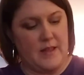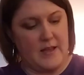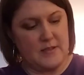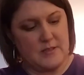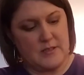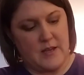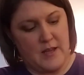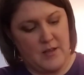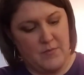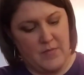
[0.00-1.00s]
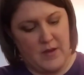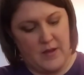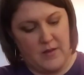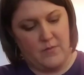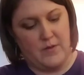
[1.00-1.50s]
last time
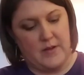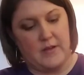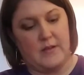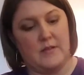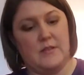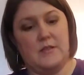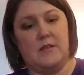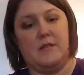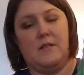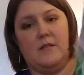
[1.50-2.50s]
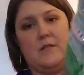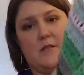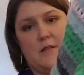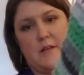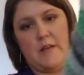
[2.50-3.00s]
I was
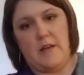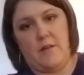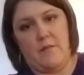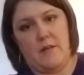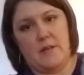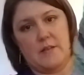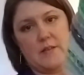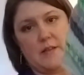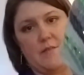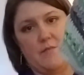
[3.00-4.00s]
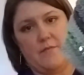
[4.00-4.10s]
here where this leaf